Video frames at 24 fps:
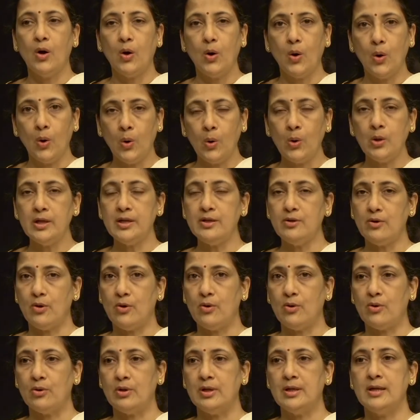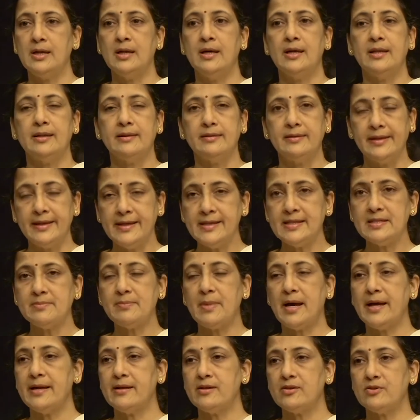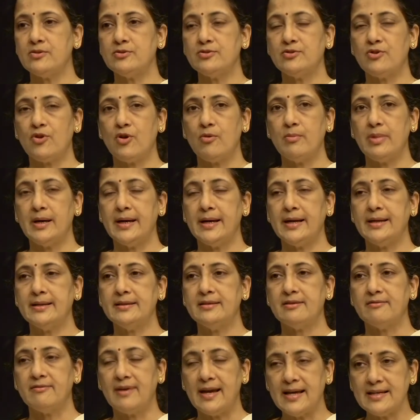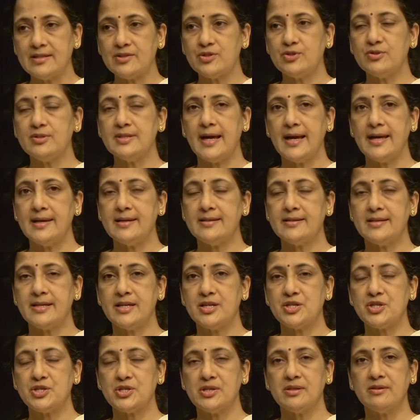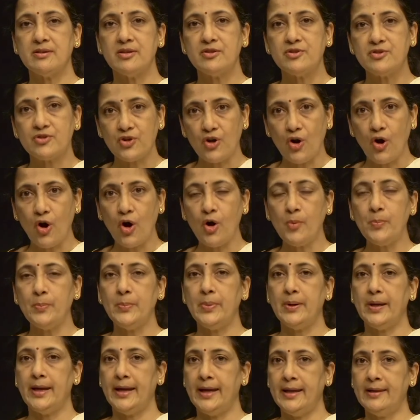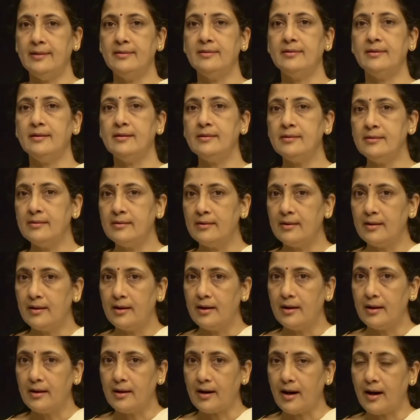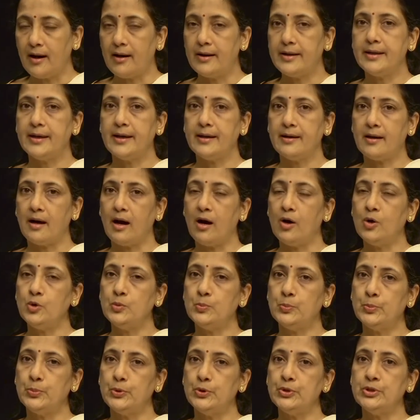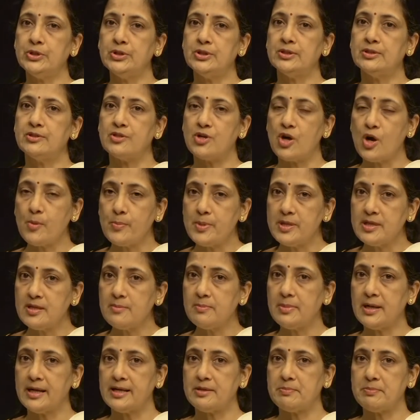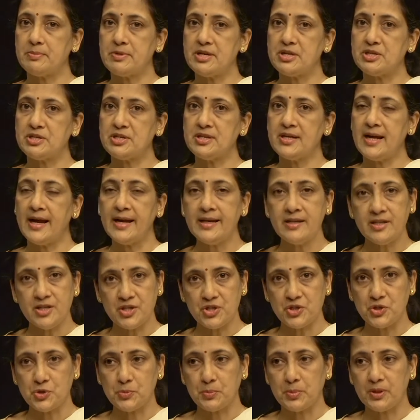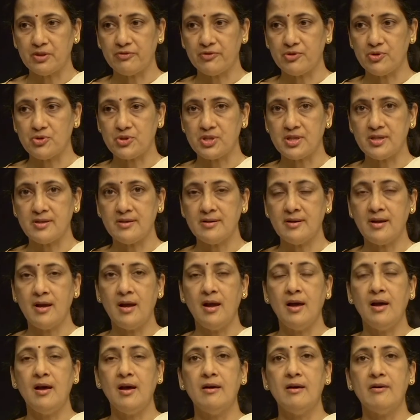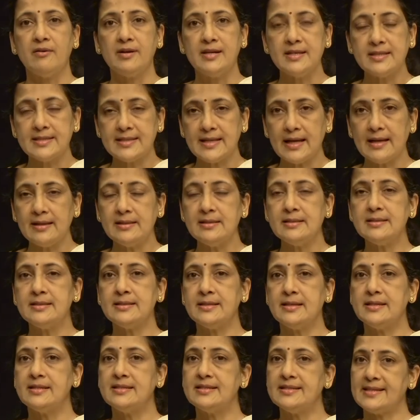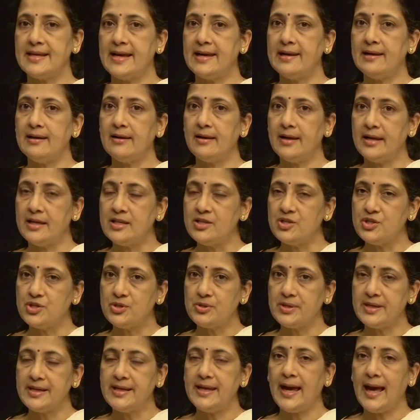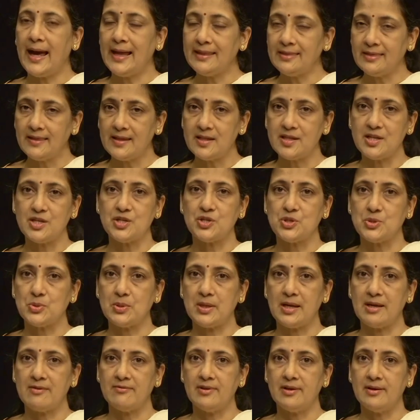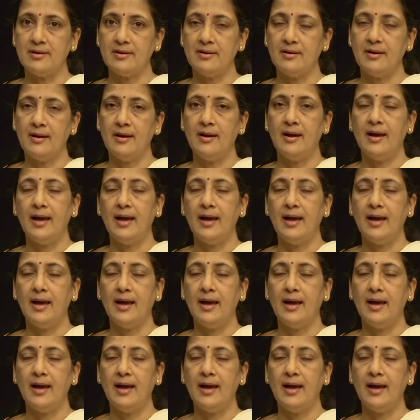All in all, these microthrombi, the vasodilatation, the drop in the cardiac output, drop in the blood pressure and tissue perfusion results in cell injury at the tissue level.